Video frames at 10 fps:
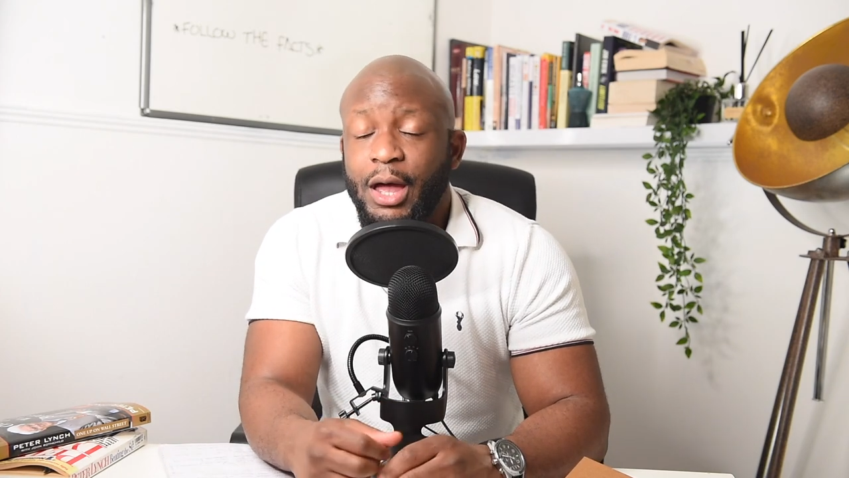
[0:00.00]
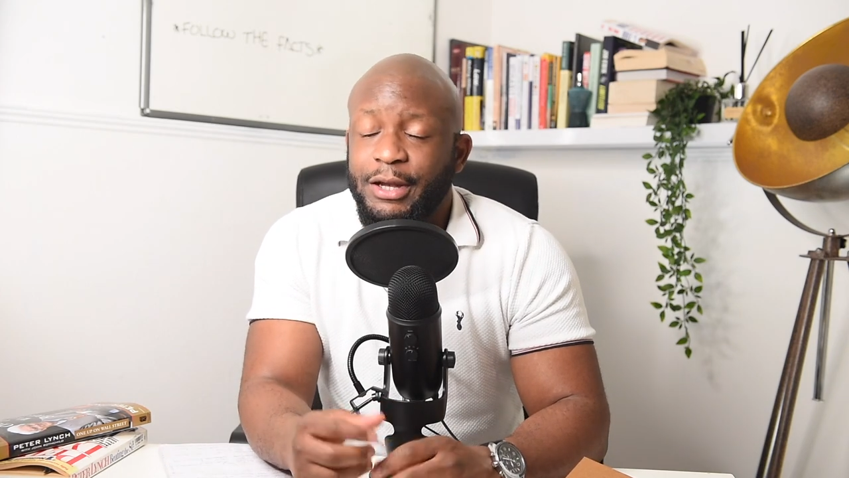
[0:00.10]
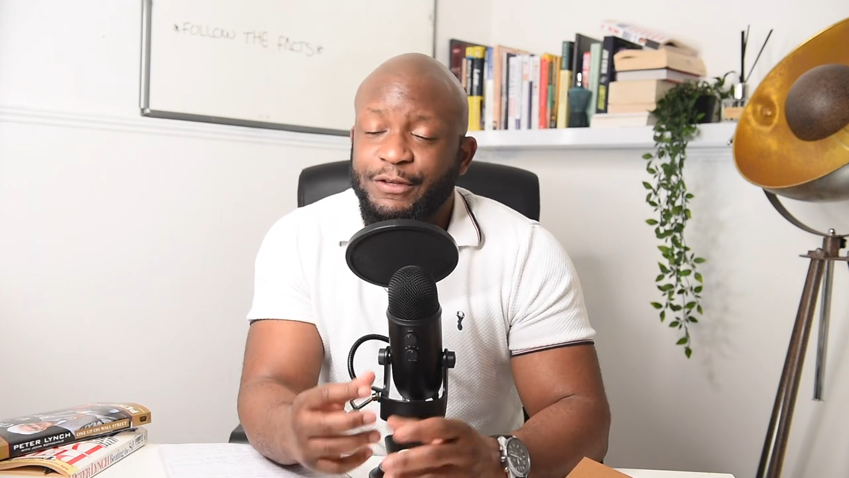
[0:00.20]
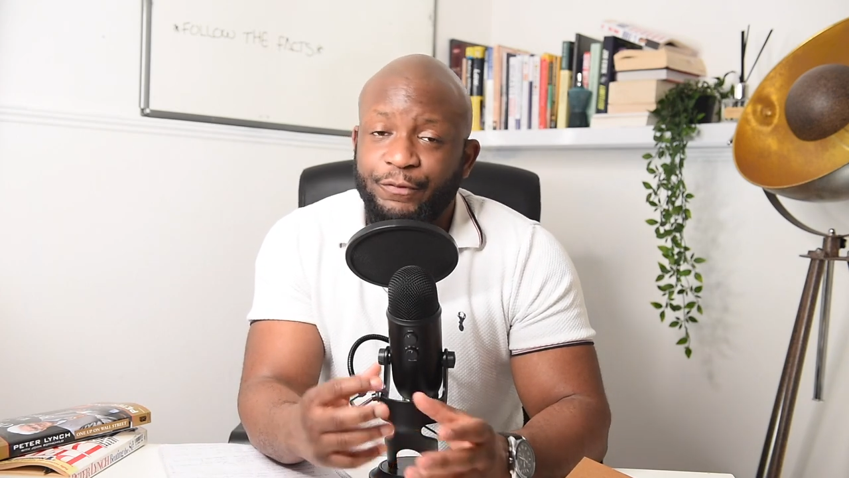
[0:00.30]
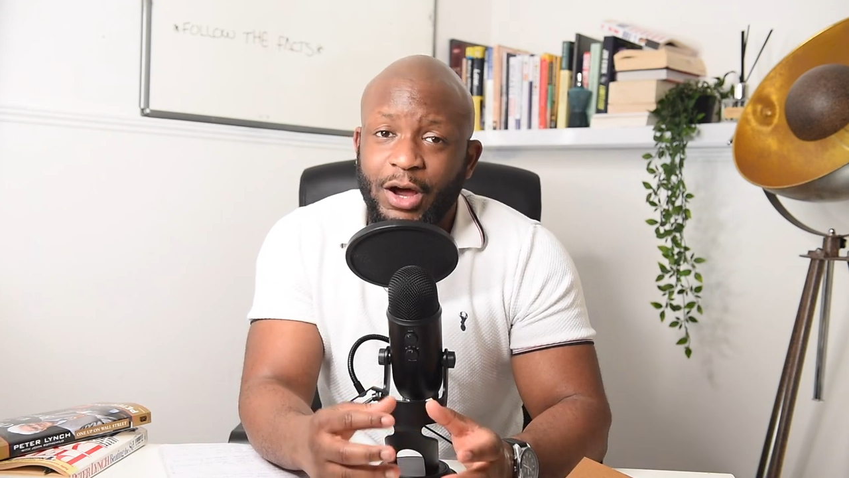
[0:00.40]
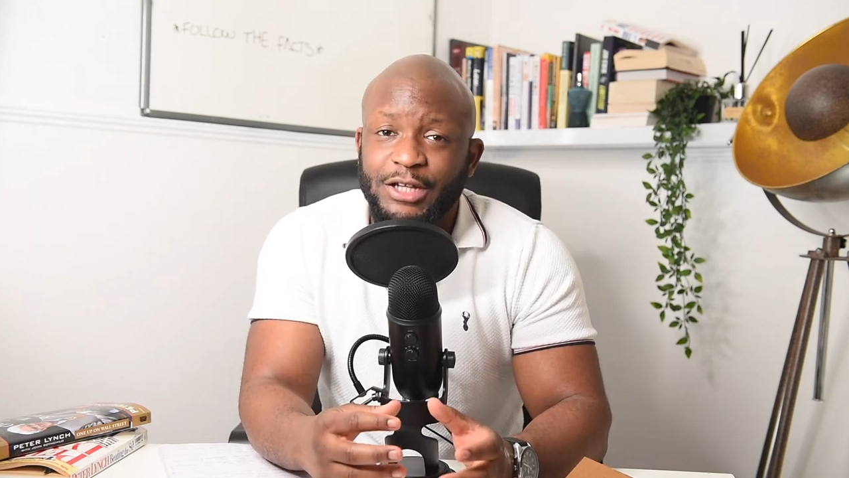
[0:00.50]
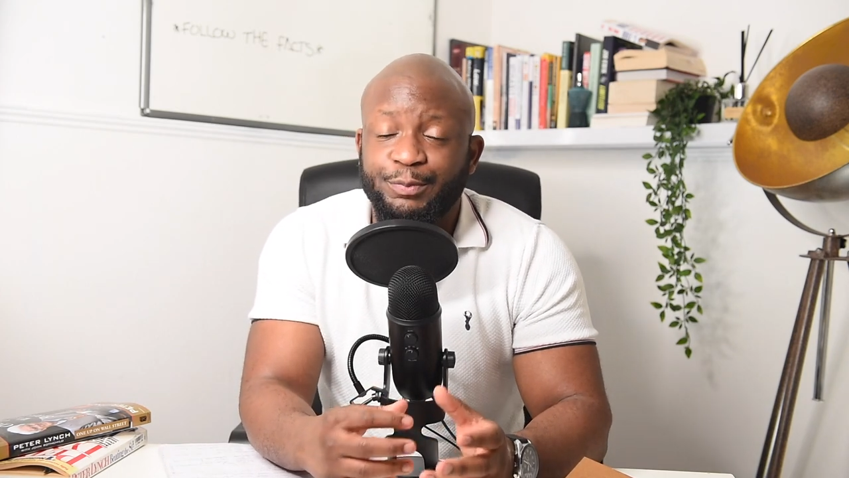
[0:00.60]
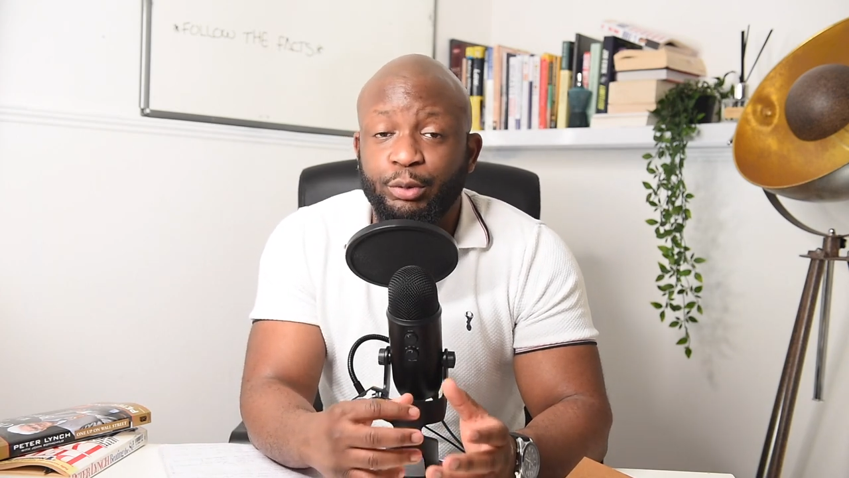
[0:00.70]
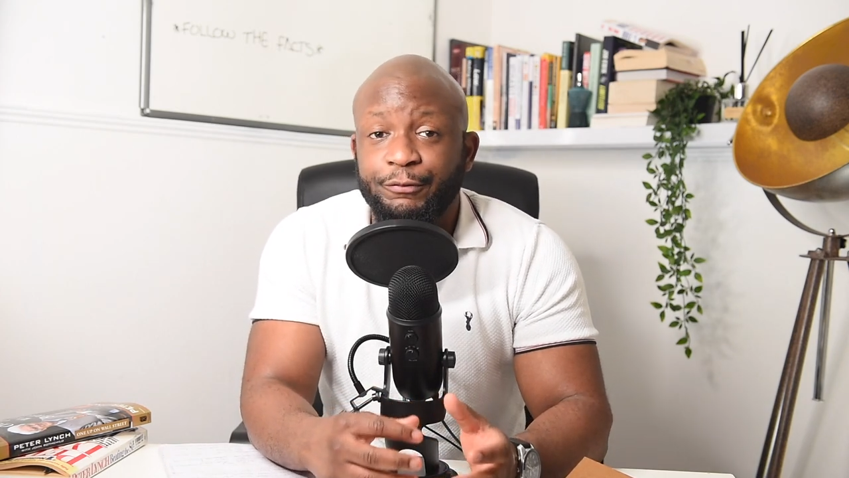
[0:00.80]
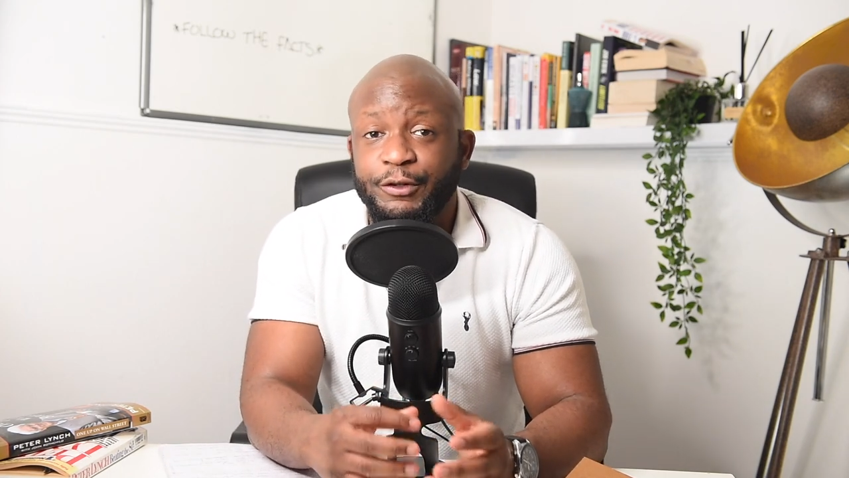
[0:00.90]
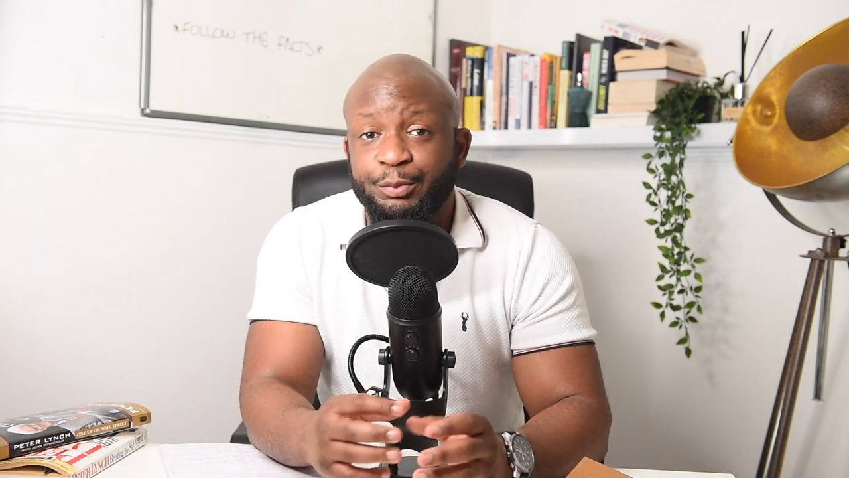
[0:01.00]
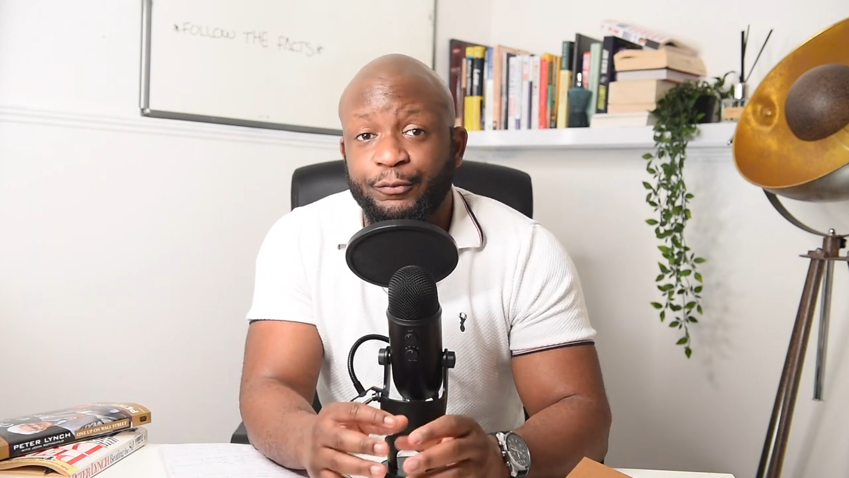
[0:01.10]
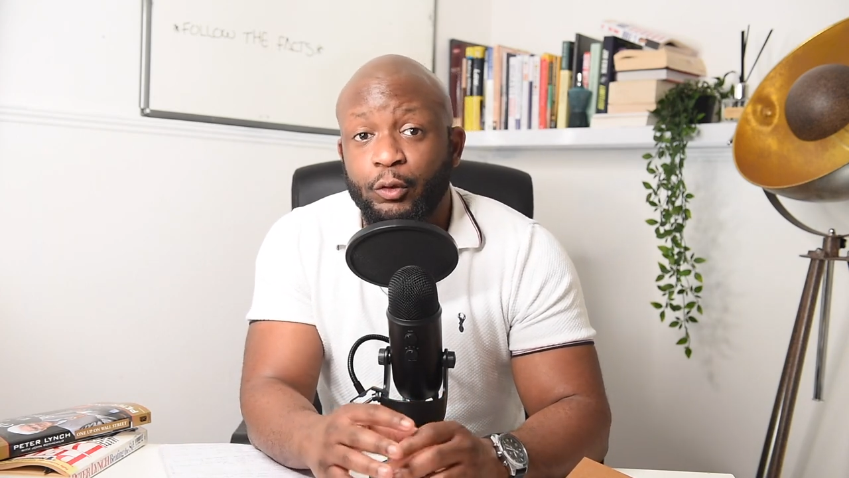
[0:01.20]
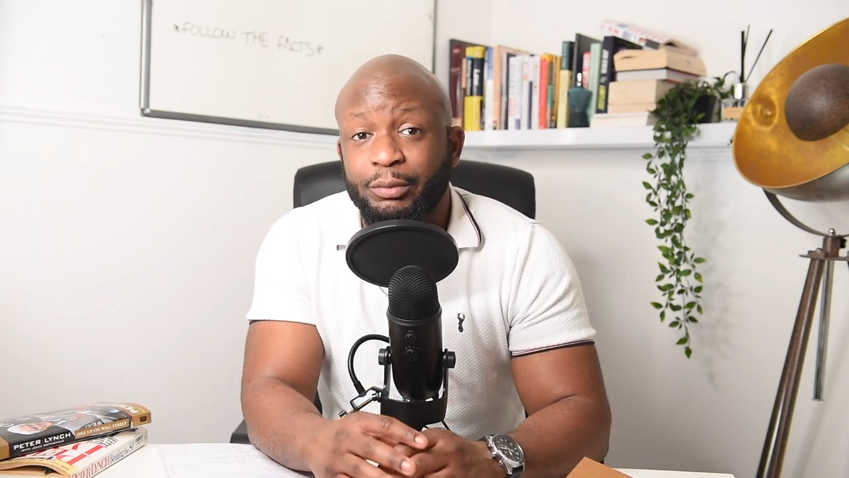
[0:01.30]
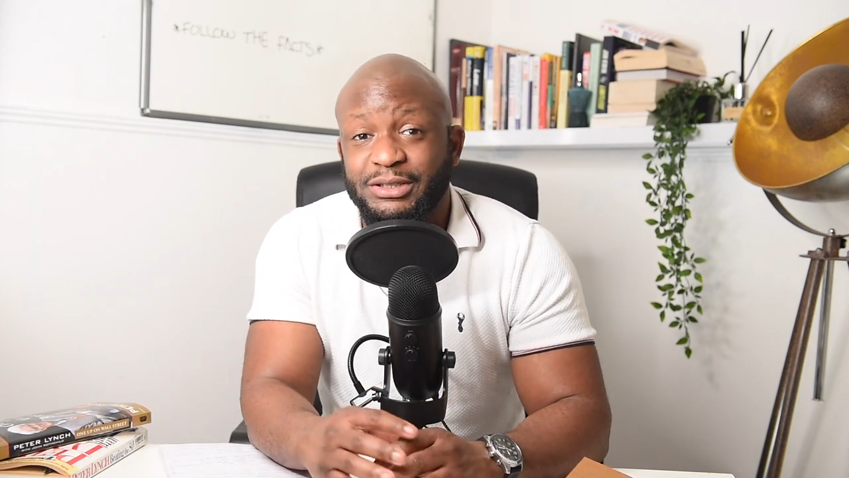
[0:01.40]
And as far as previous
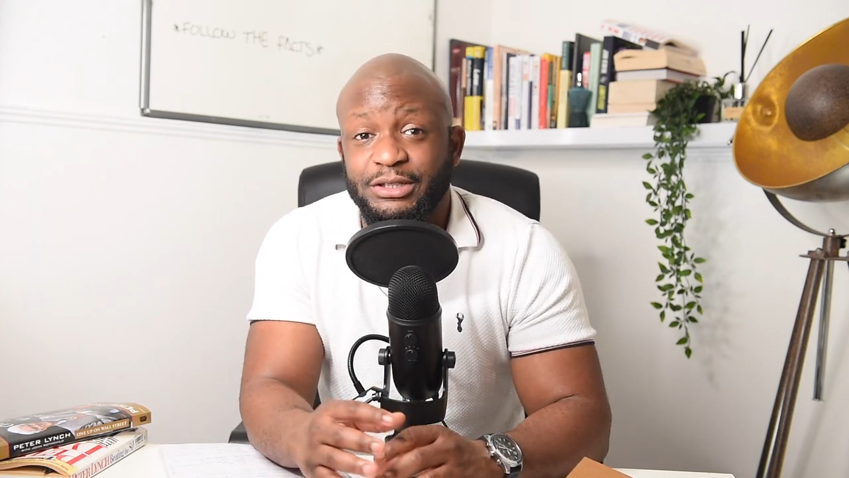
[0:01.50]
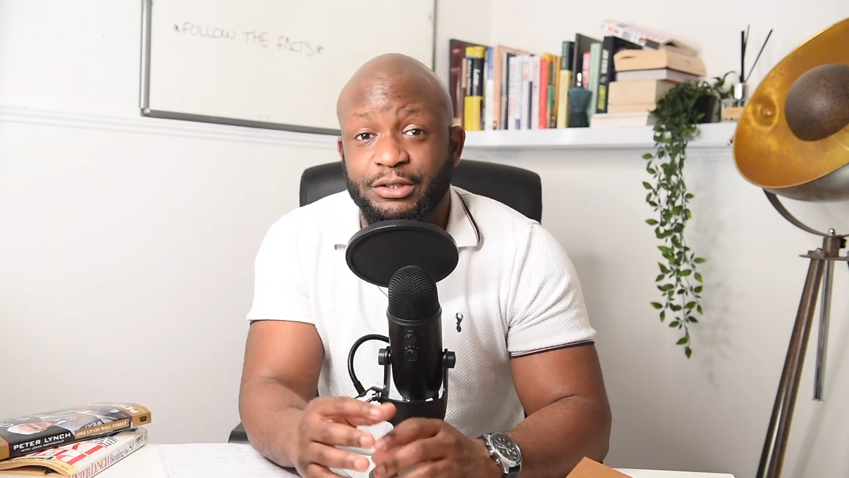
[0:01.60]
performance is